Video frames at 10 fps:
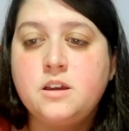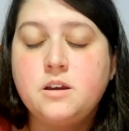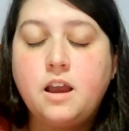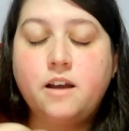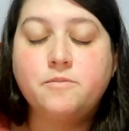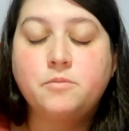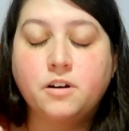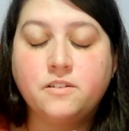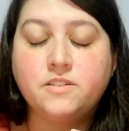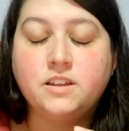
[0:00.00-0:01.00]
have
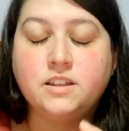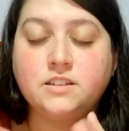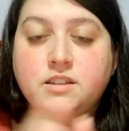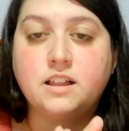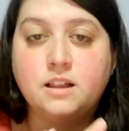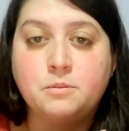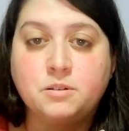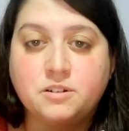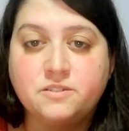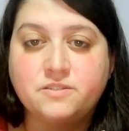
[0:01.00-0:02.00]
more of these
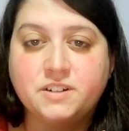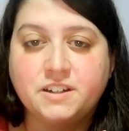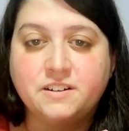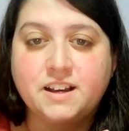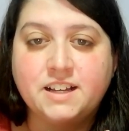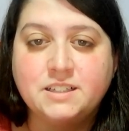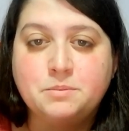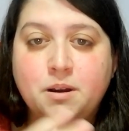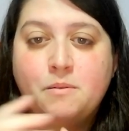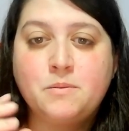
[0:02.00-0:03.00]
uploaded for you guys.
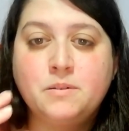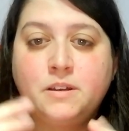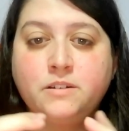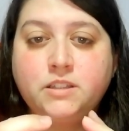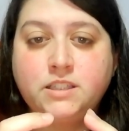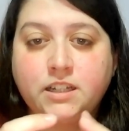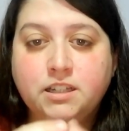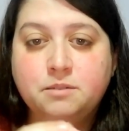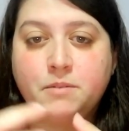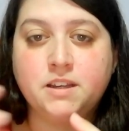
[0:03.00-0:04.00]
Probably stick
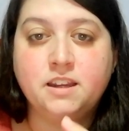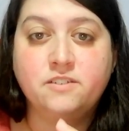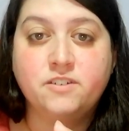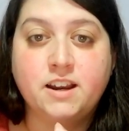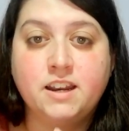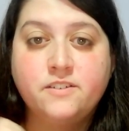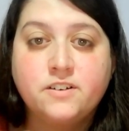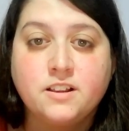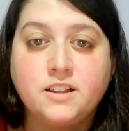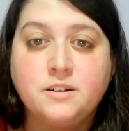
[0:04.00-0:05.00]
to Monday and Friday for
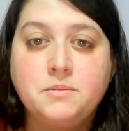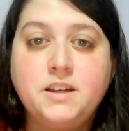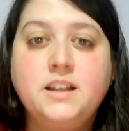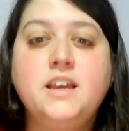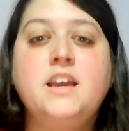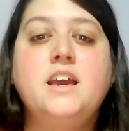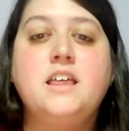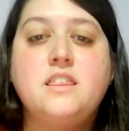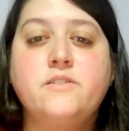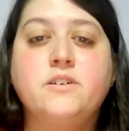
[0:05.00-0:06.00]
a little bit,
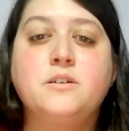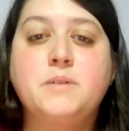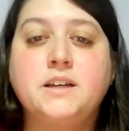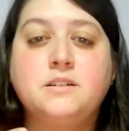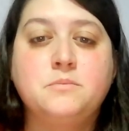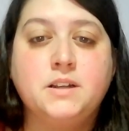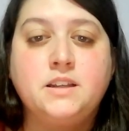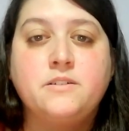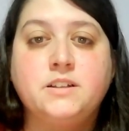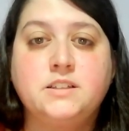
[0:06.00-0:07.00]
and then we'll go back to
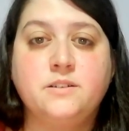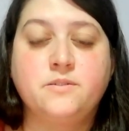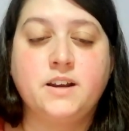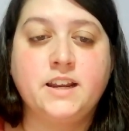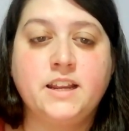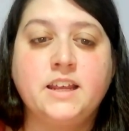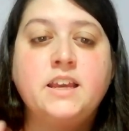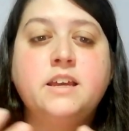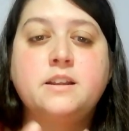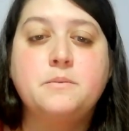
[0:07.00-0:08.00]
Monday, Wednesday, Friday,
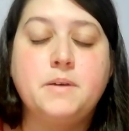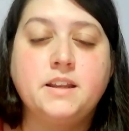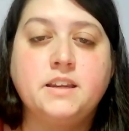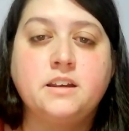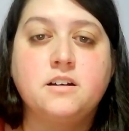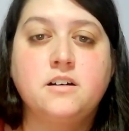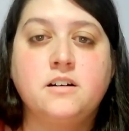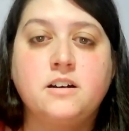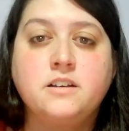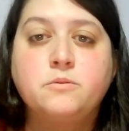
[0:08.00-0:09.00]
depending
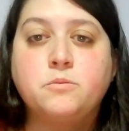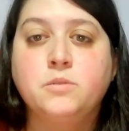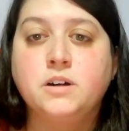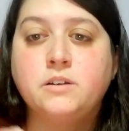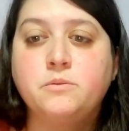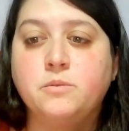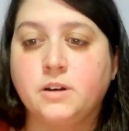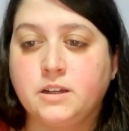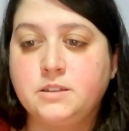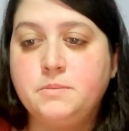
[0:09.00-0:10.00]
on what
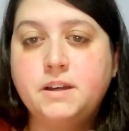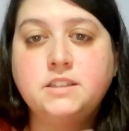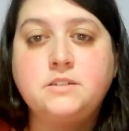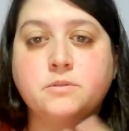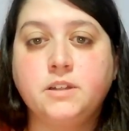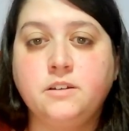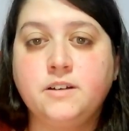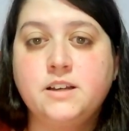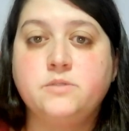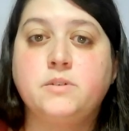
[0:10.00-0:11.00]
works best, what you
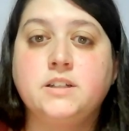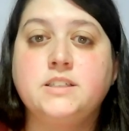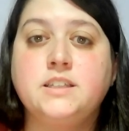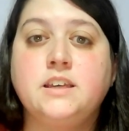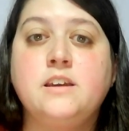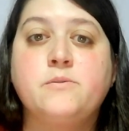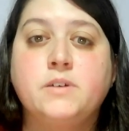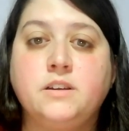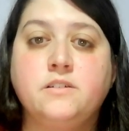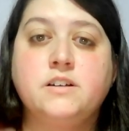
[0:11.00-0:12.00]
guys want to see, and
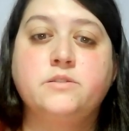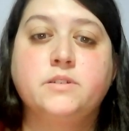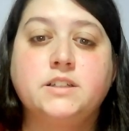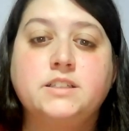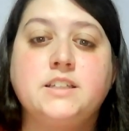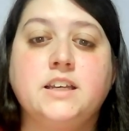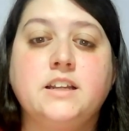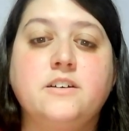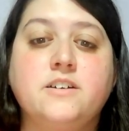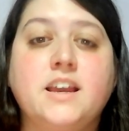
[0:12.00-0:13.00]
when you guys want to see
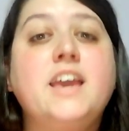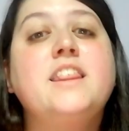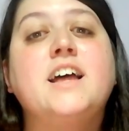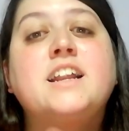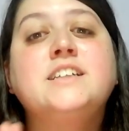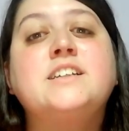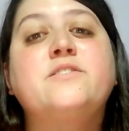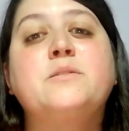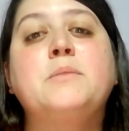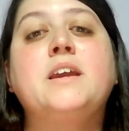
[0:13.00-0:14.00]
it. Okay, that is it
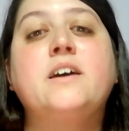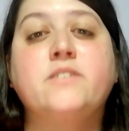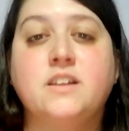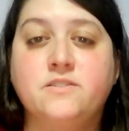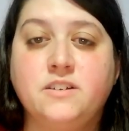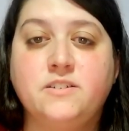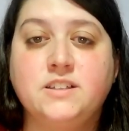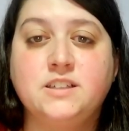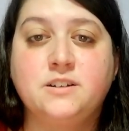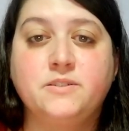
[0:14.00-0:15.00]
for me. Have a lovely
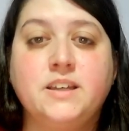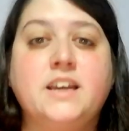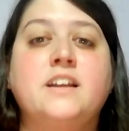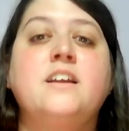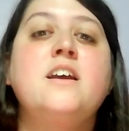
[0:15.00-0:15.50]
rest of your weekend.